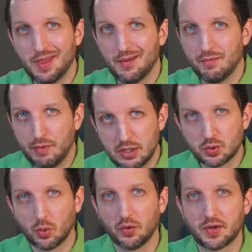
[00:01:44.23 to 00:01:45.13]
the
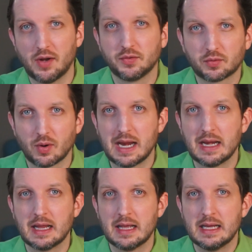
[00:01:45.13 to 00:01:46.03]
visuals on
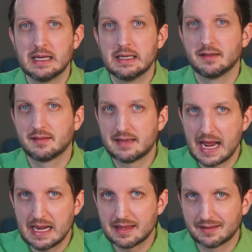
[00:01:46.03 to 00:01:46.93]
screen
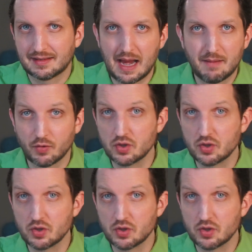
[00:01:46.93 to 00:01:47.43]
stay the same for